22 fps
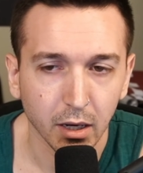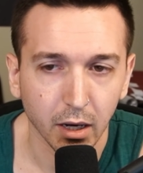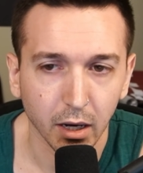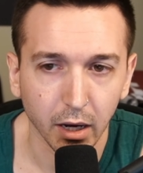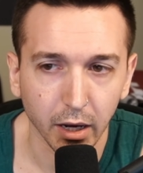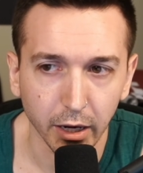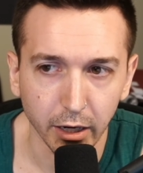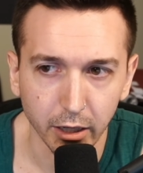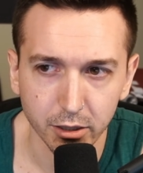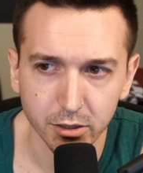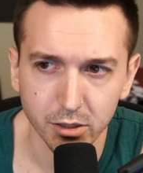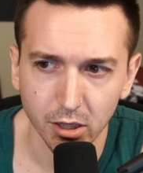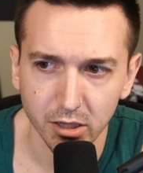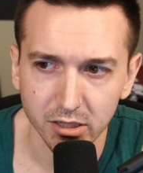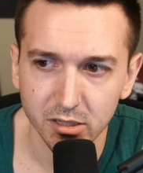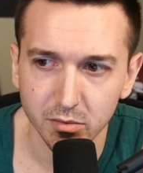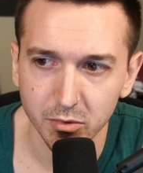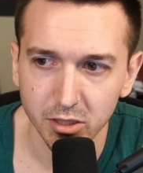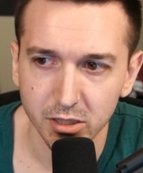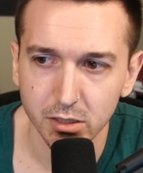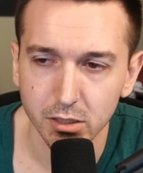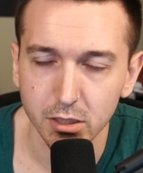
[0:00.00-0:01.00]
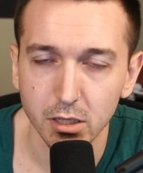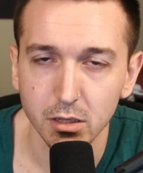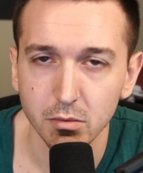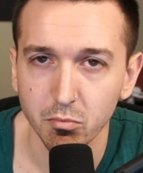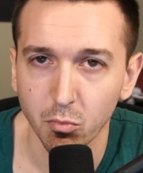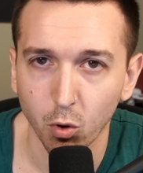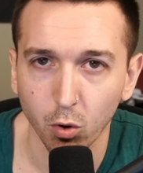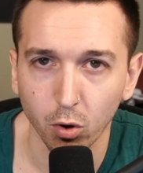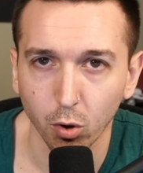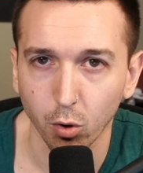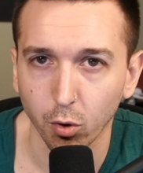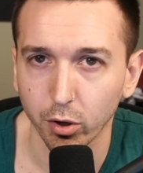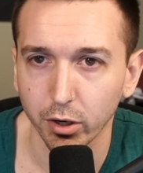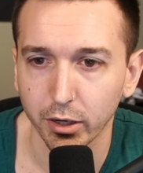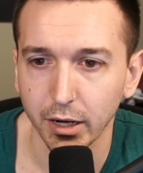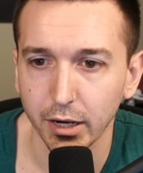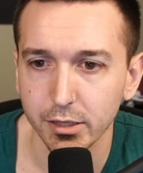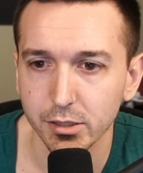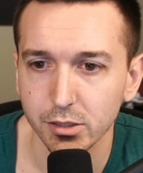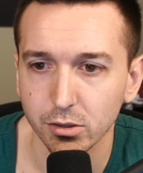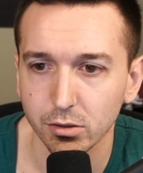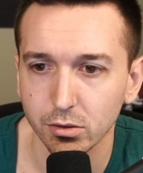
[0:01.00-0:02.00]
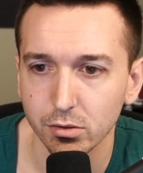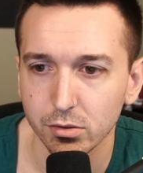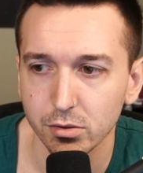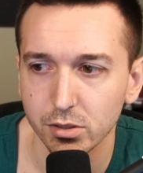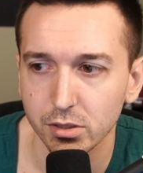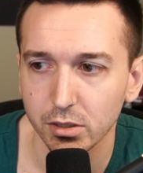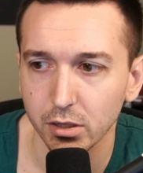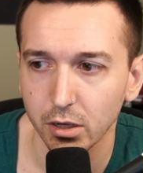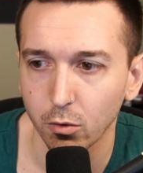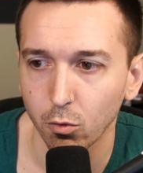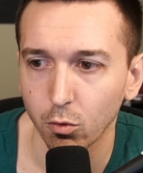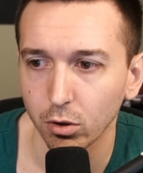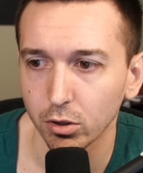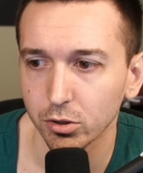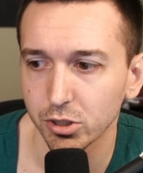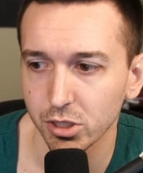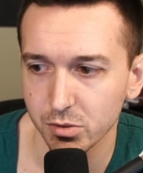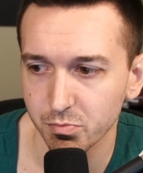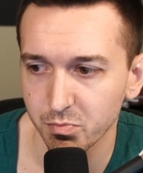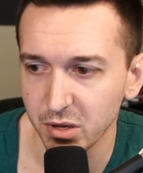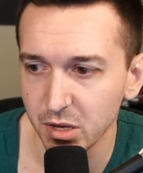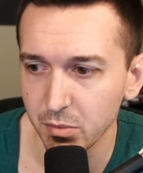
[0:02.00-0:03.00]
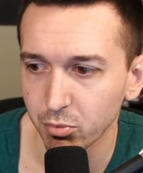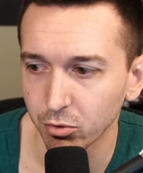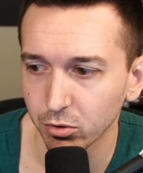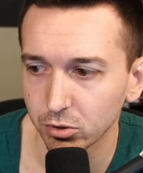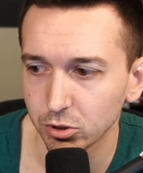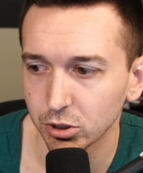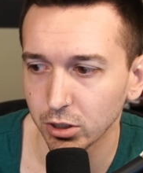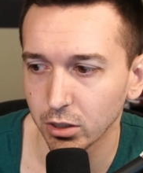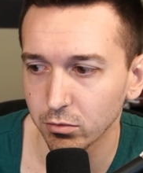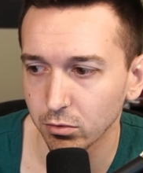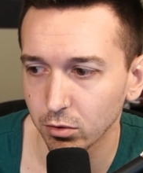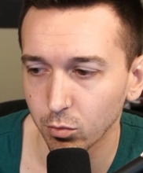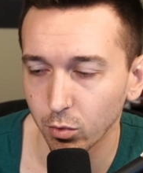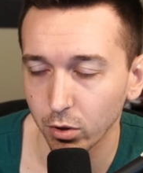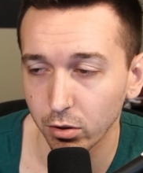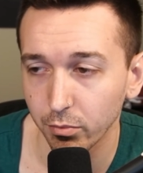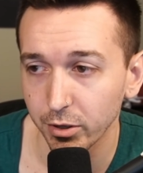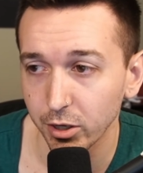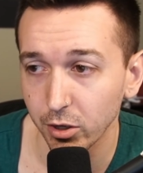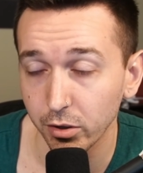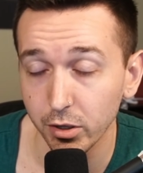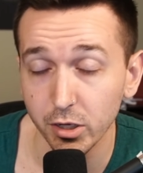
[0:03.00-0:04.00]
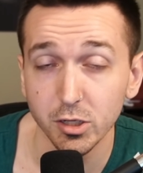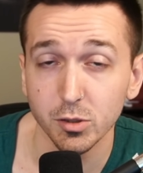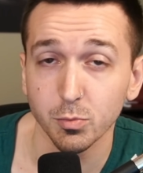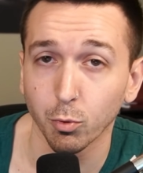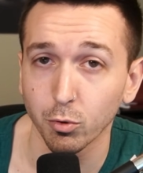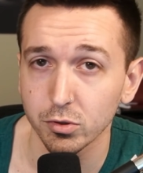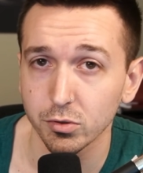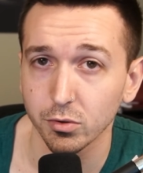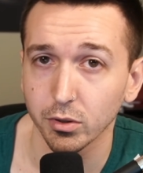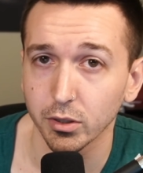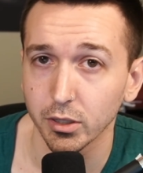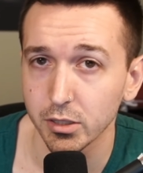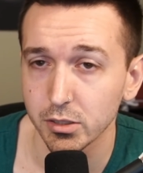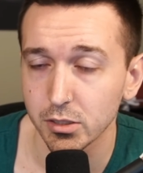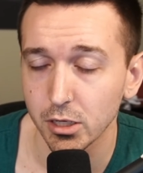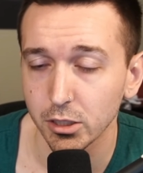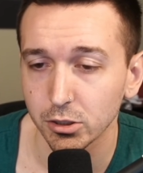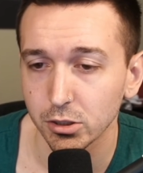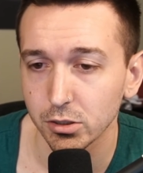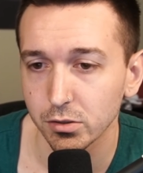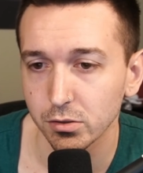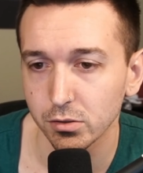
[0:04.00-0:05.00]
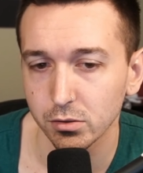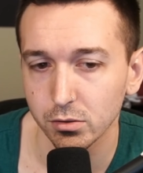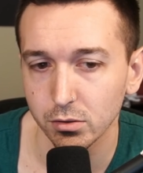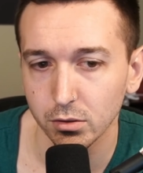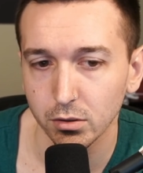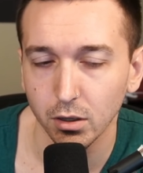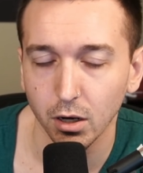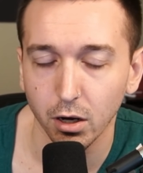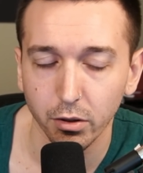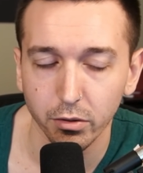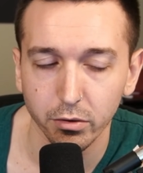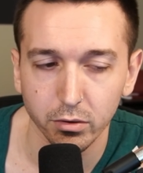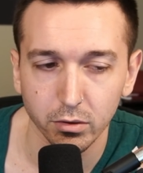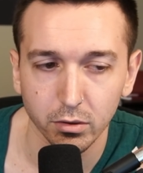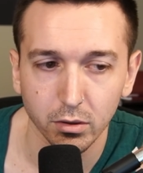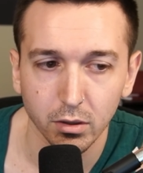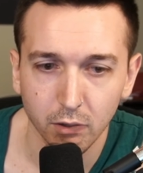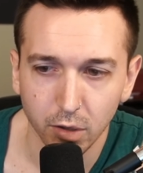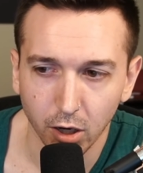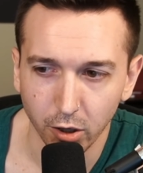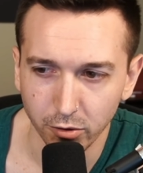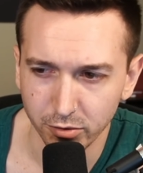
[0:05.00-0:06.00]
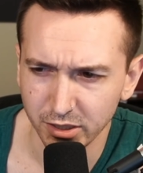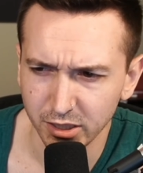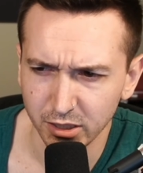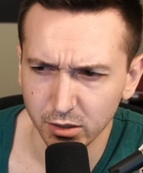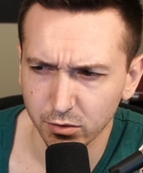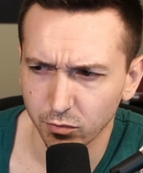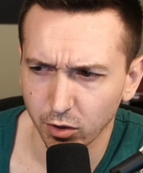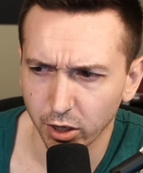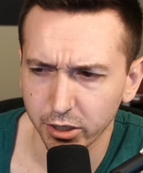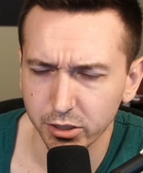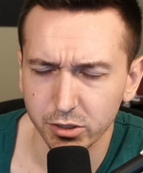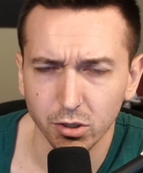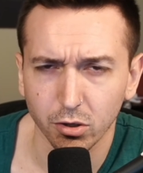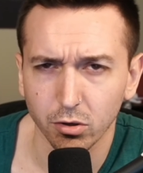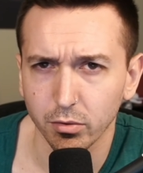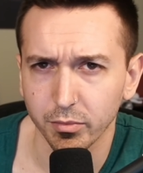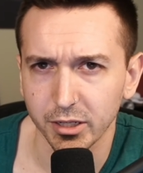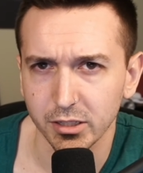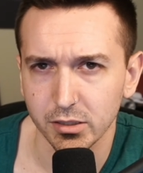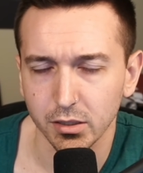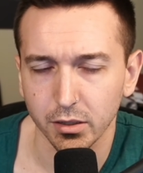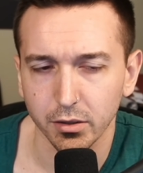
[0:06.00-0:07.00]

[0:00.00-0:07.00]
it is awesome to see more organizers or just people in general, whether it be esports organizations or other, hosting and running tournaments.